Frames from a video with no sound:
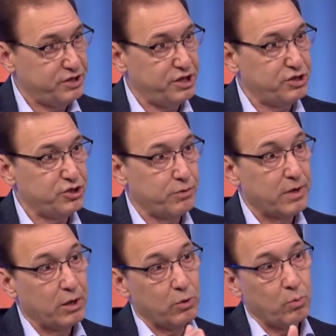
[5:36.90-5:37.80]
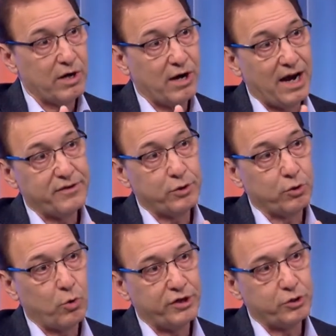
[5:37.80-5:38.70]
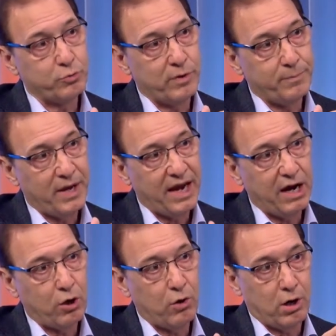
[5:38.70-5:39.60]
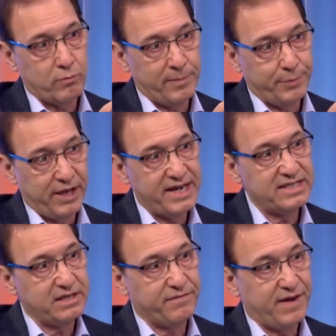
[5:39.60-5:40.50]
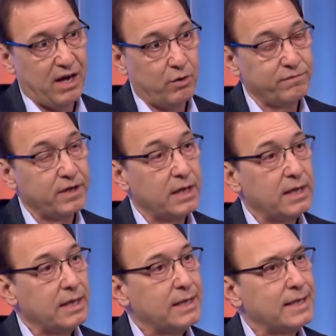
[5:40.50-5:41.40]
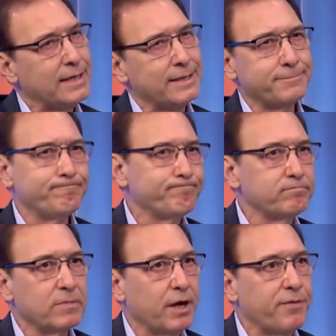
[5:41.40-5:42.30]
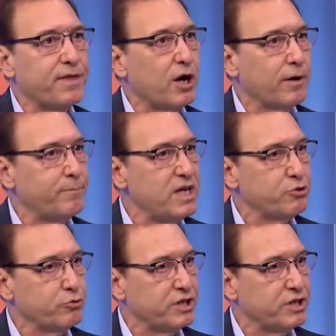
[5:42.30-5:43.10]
procedure. We're either going to repair or replace a valve, a, a therapy